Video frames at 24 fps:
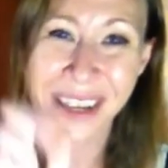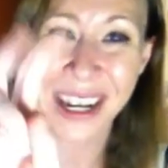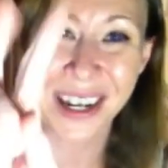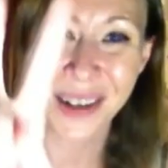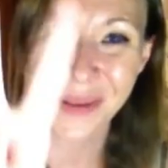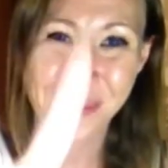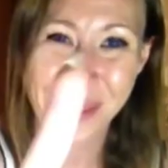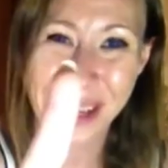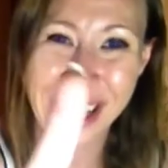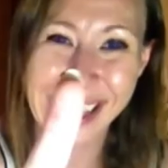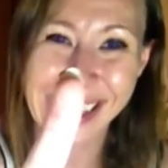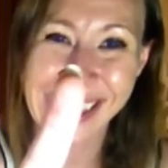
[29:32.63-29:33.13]

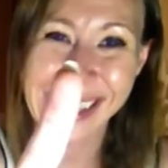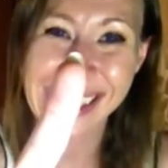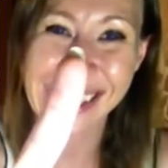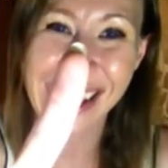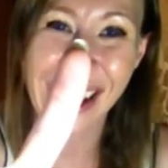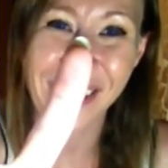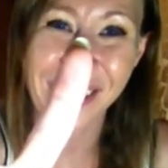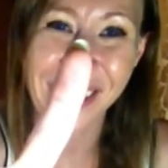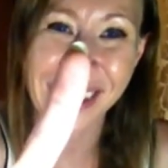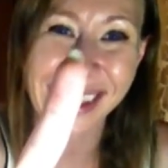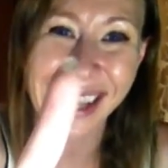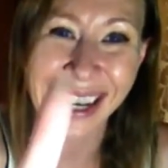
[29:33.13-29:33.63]
peace,
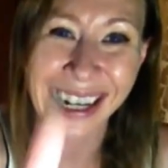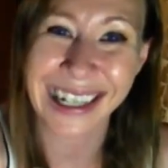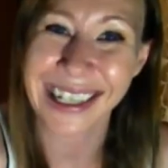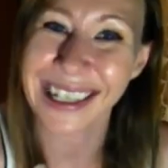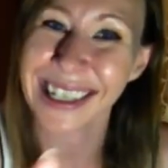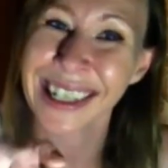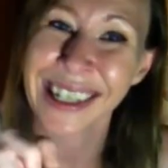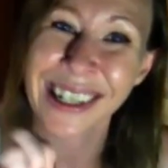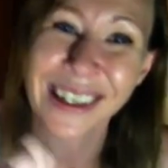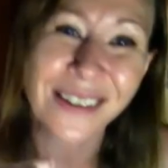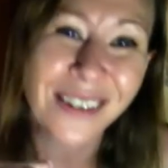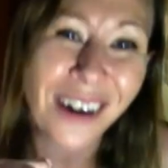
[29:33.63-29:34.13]
love, and light
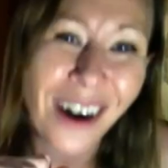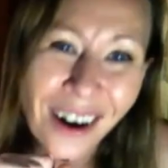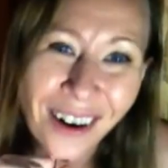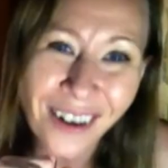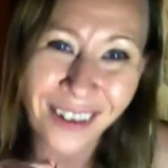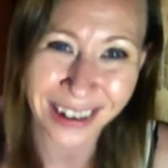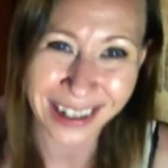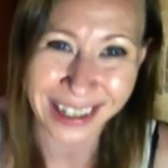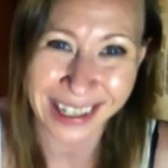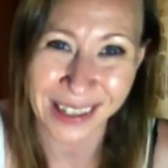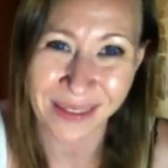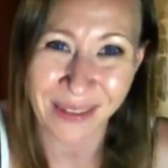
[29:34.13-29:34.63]
to you
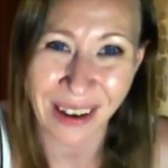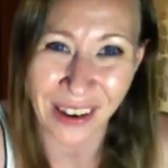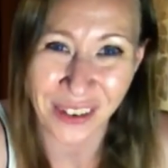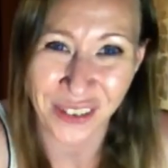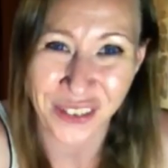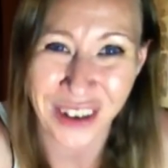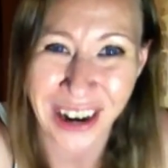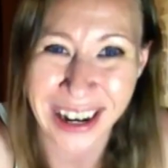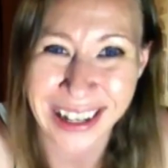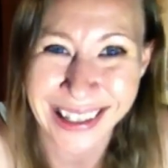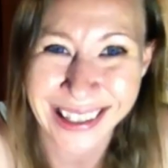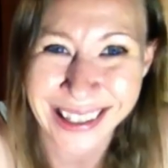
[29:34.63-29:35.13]
always, my
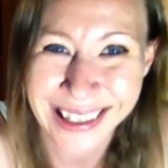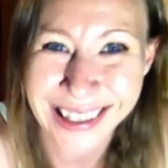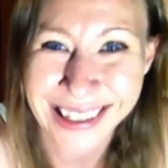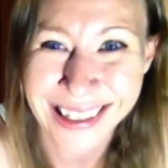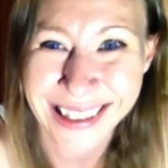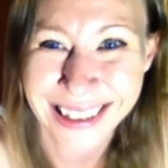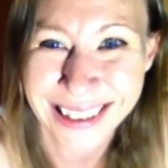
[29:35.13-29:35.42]
friends.